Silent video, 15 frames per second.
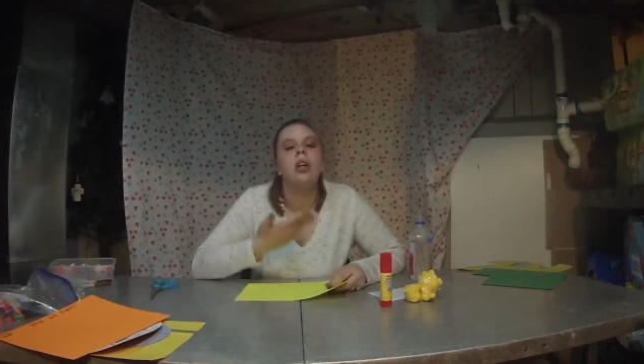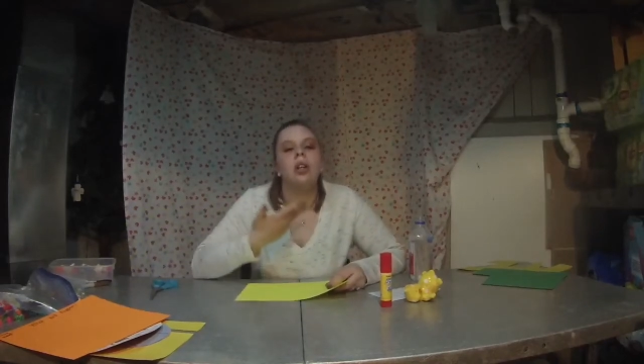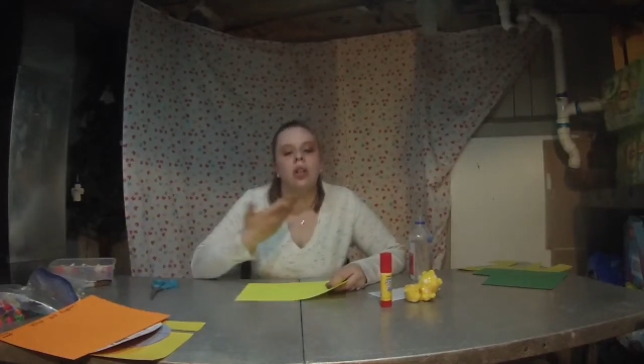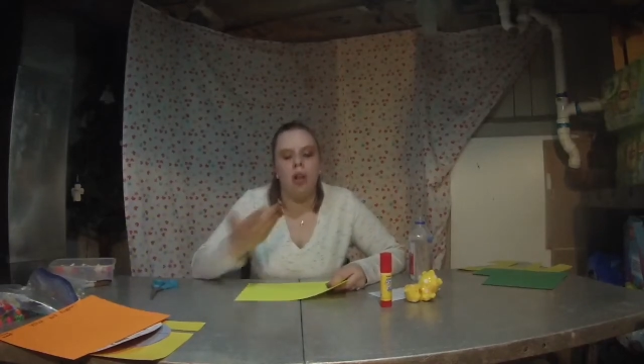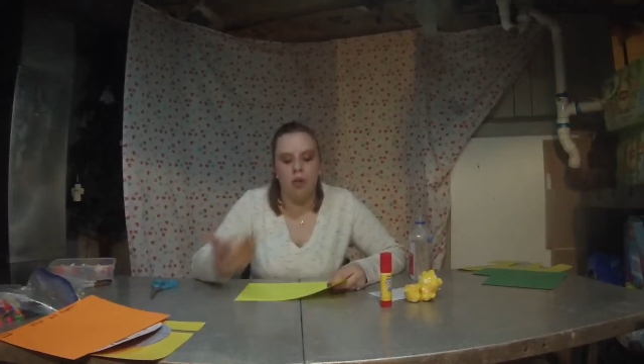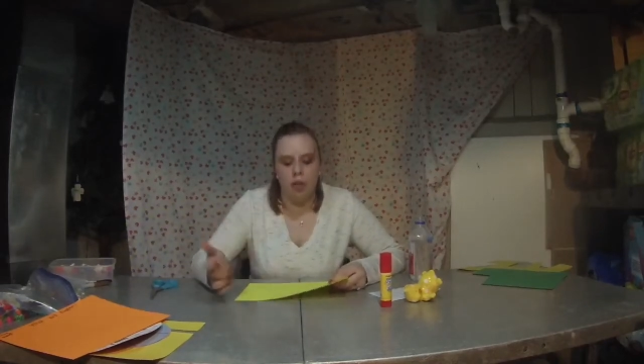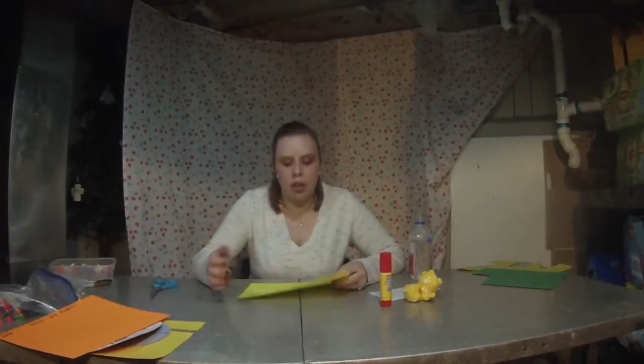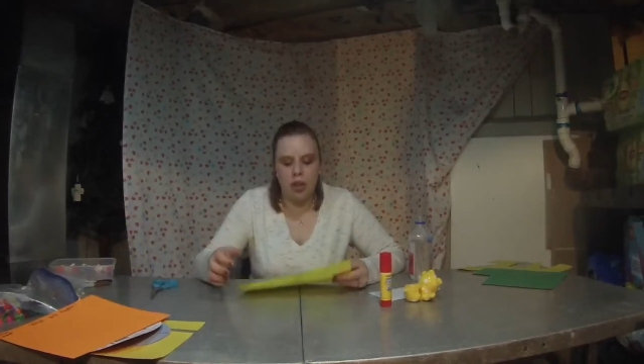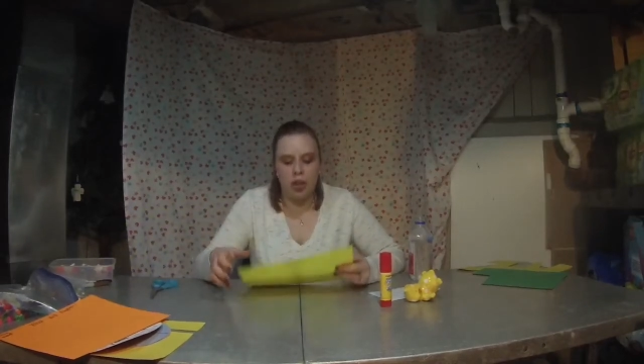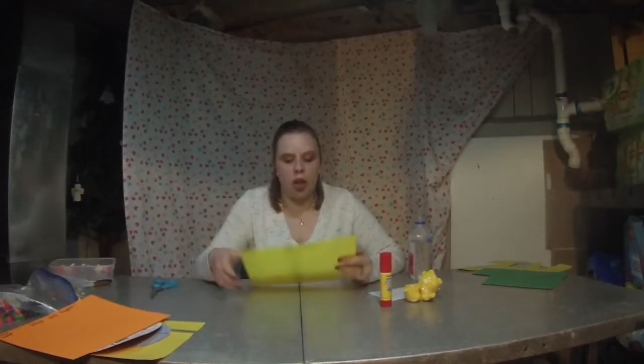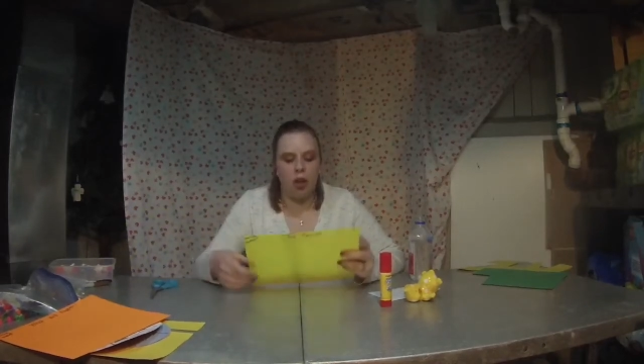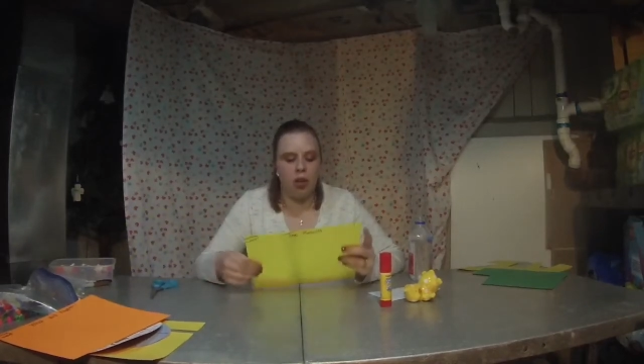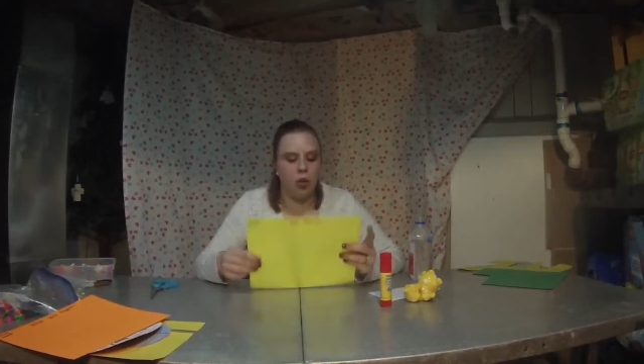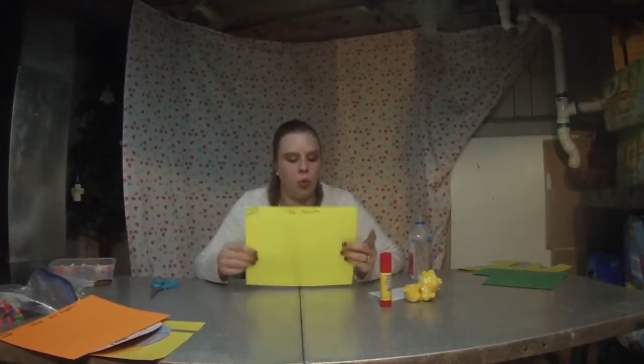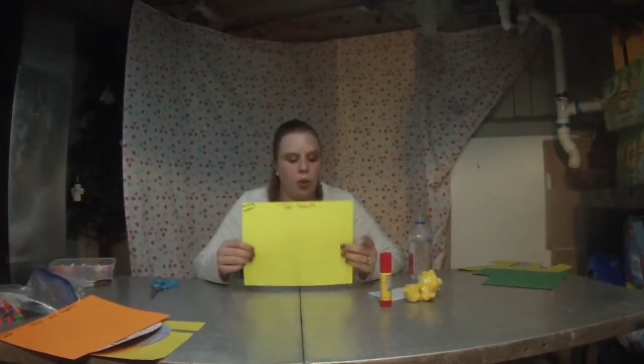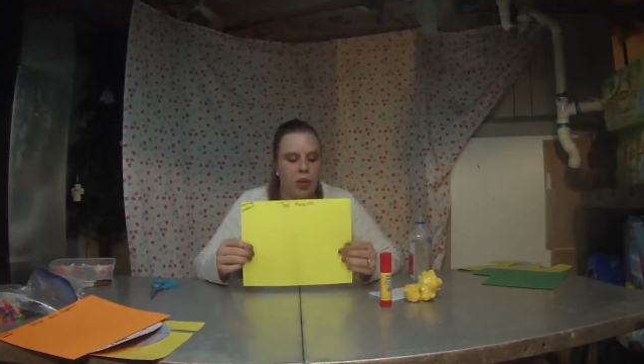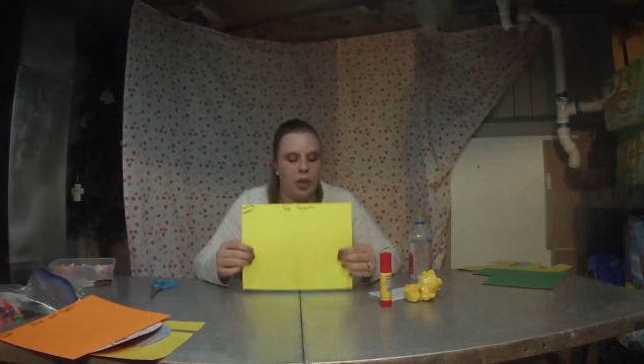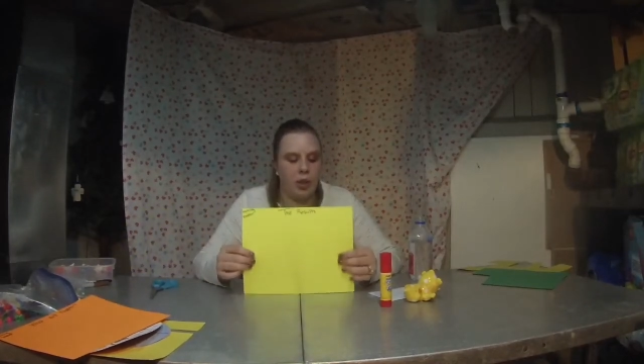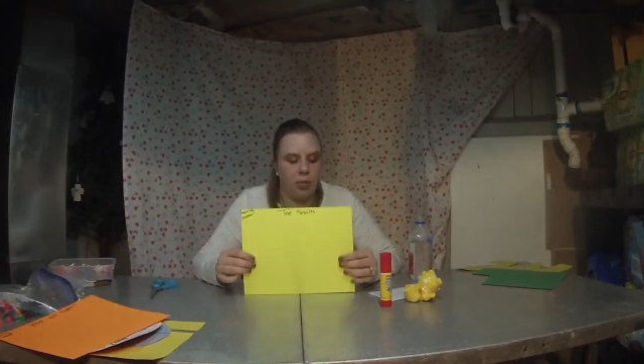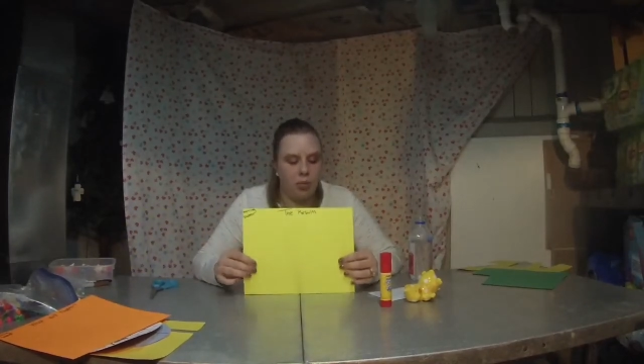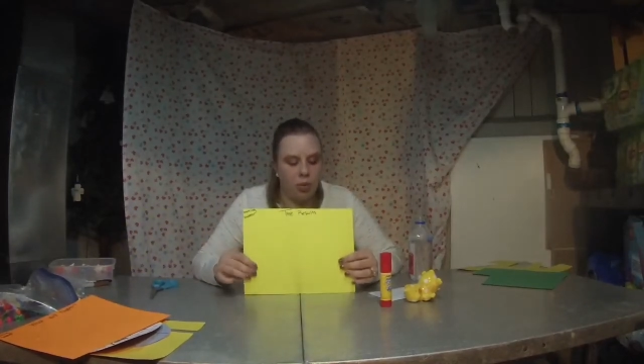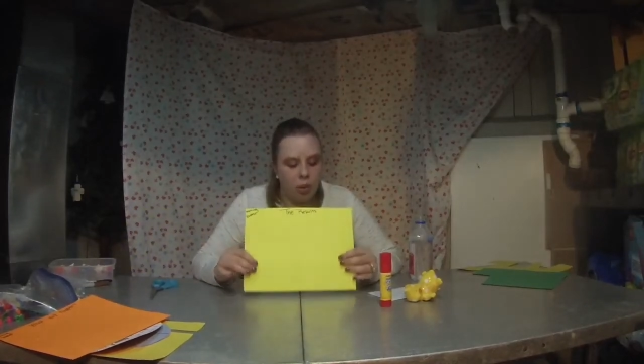the results with
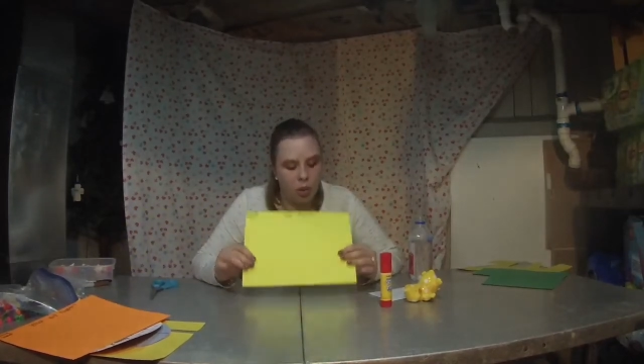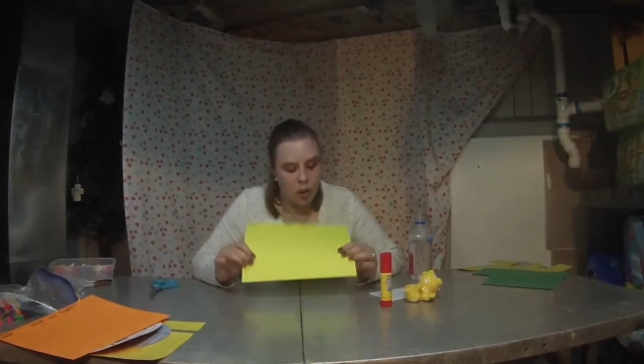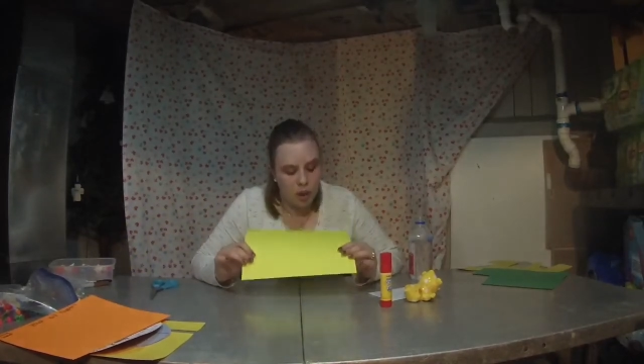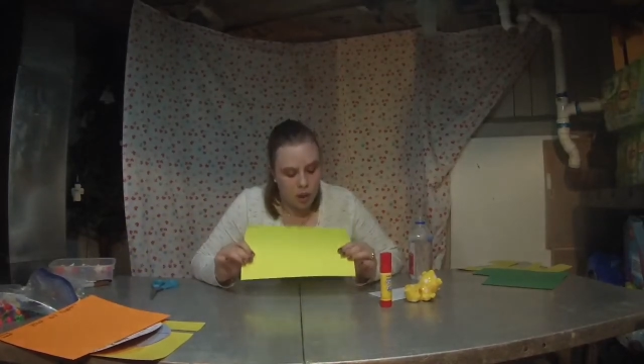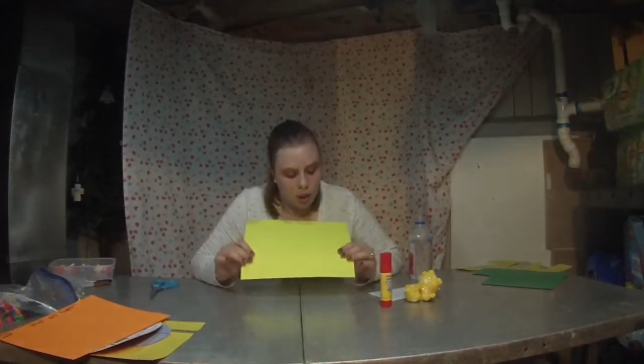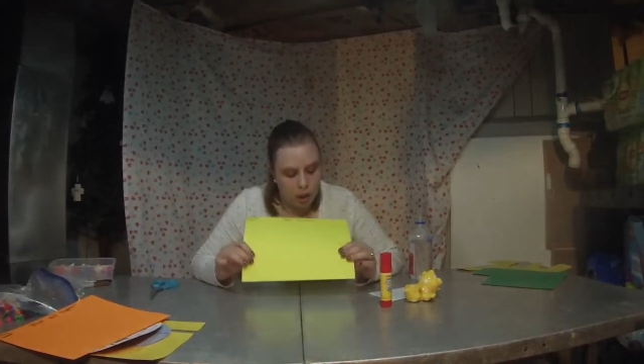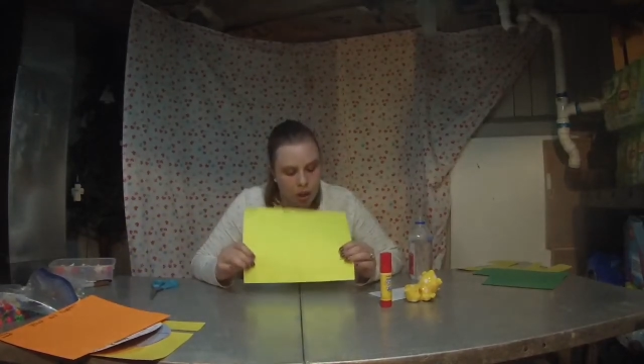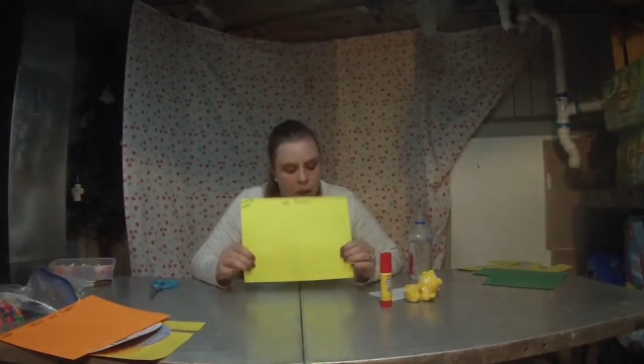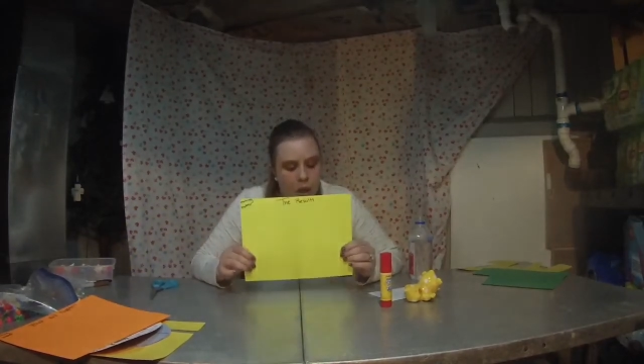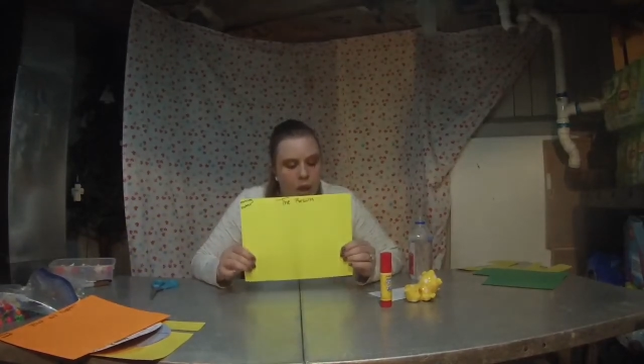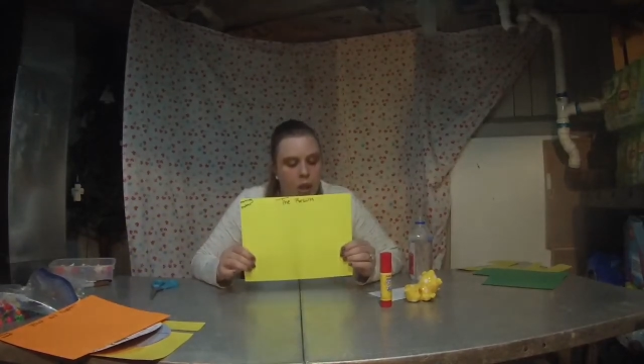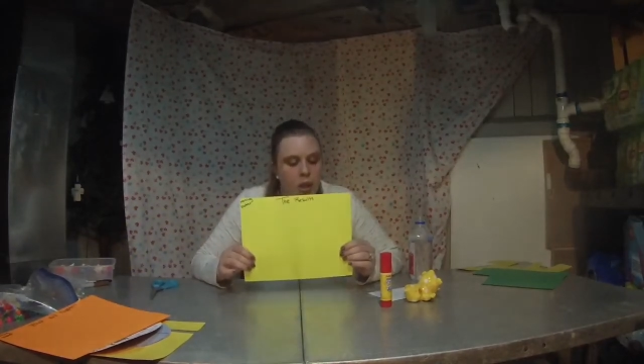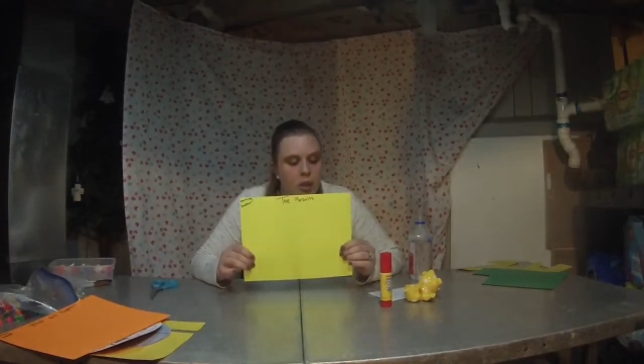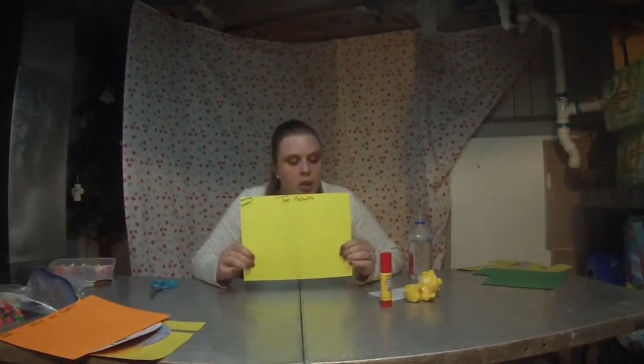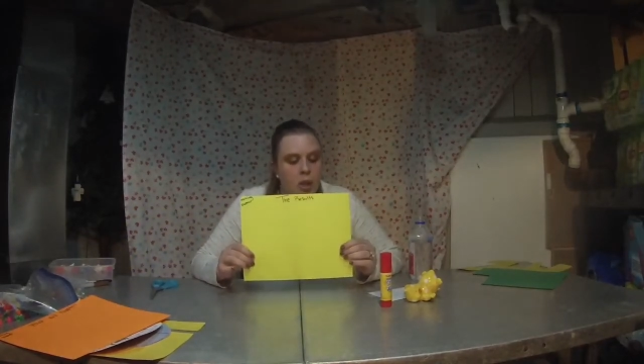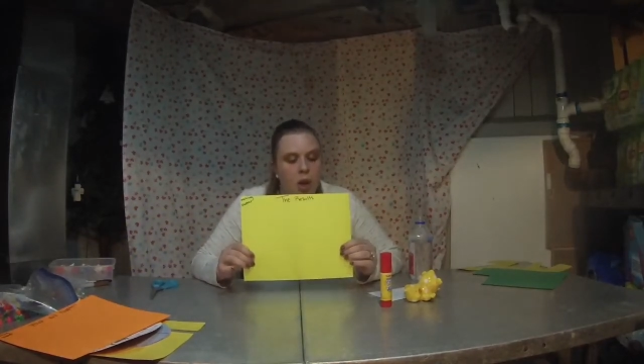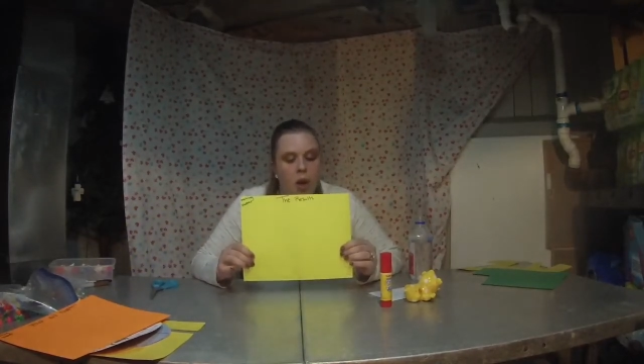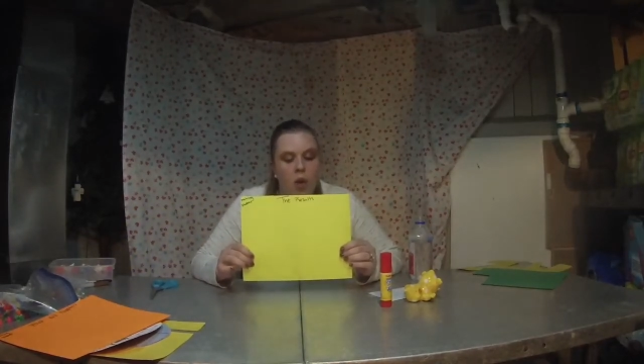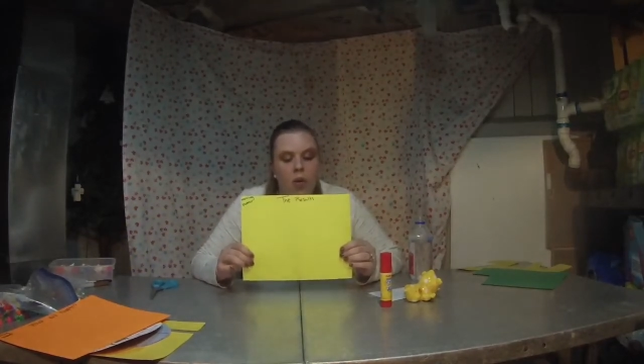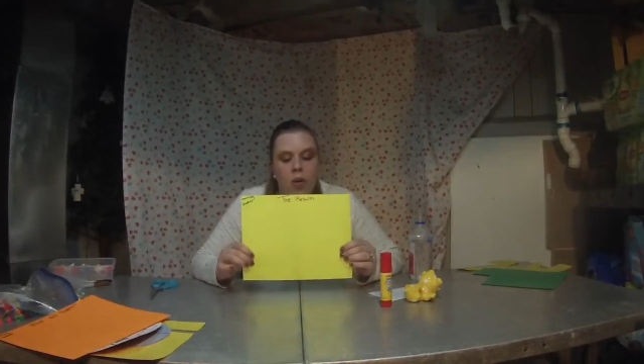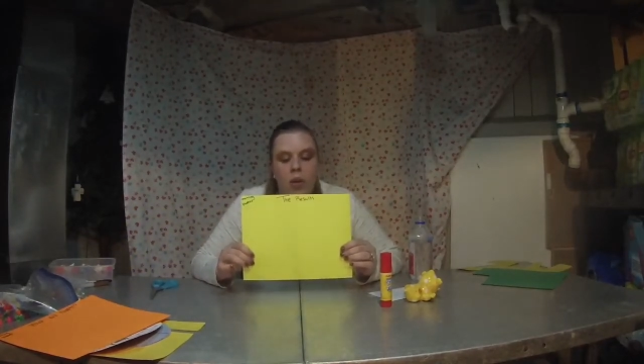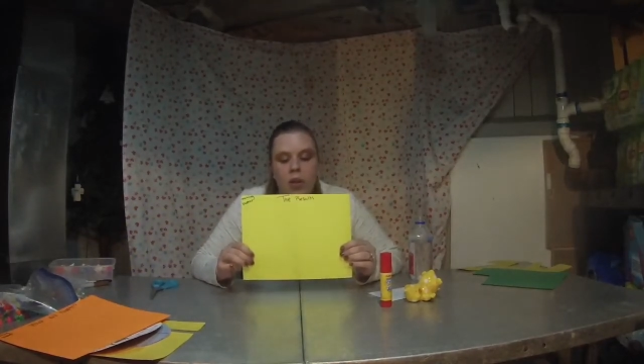them.
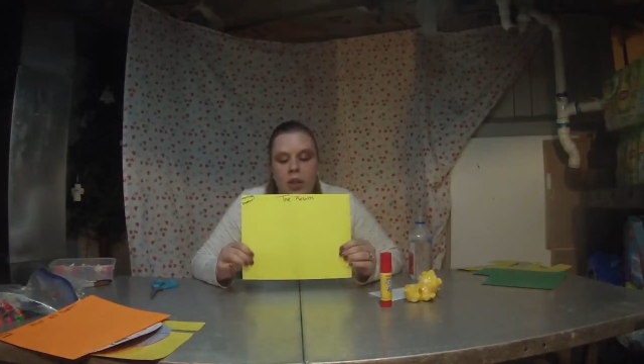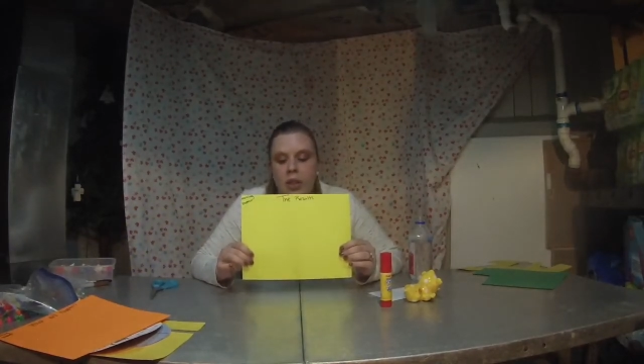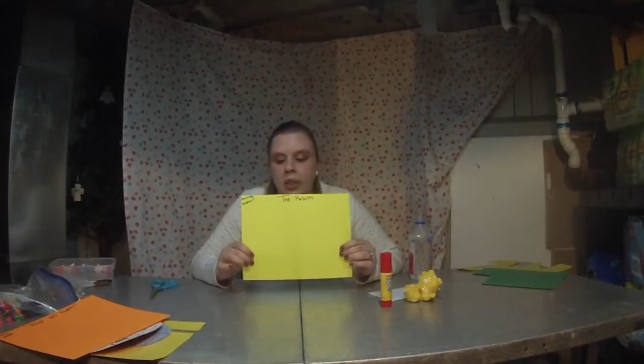So this